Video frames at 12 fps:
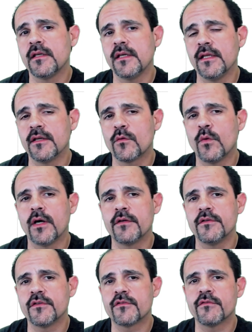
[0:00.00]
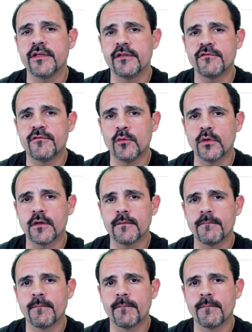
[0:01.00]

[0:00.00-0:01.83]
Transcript: in quadrants 3 and 4.